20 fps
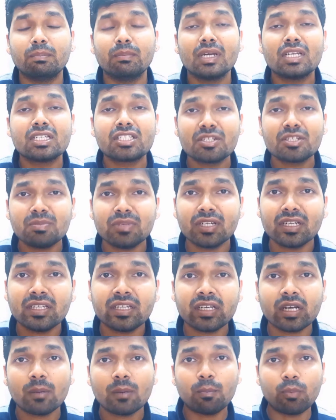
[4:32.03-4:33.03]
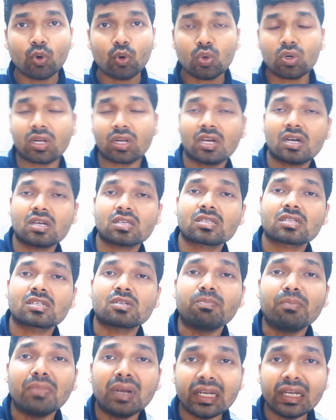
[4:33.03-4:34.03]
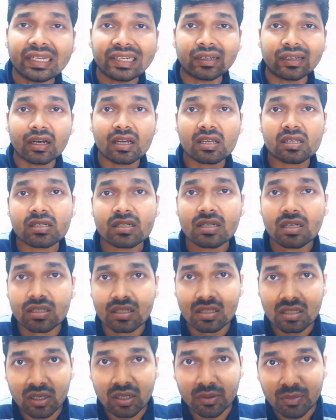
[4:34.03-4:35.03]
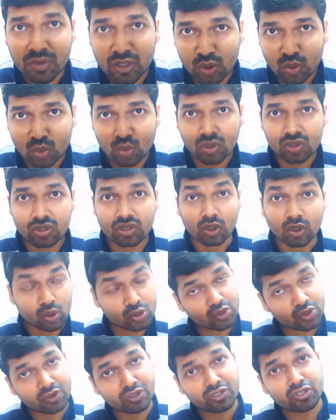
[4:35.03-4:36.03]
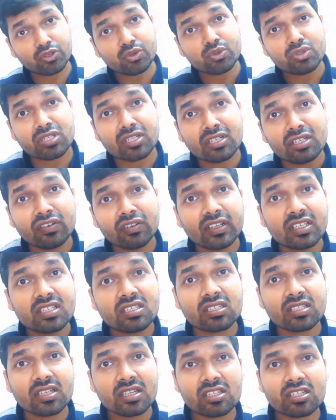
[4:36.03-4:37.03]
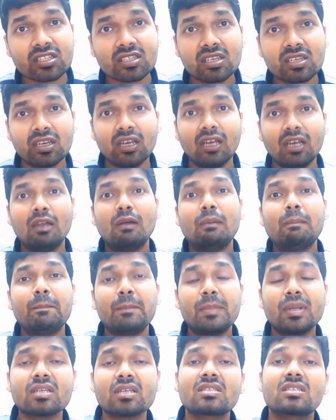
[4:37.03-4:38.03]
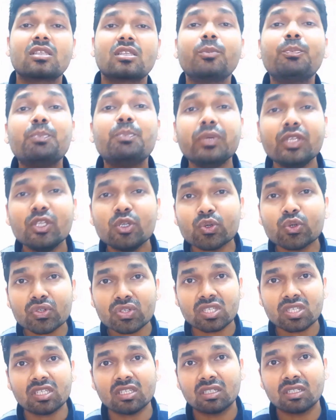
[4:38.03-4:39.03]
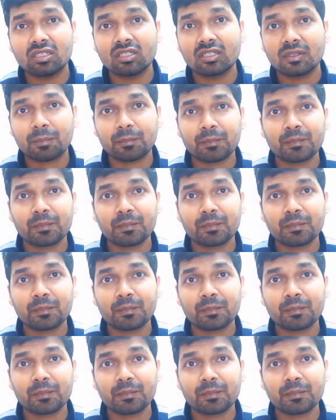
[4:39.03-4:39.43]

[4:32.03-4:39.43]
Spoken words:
Multimedia Broadcast Multicast service, was also introduced in release 6, plus the POC,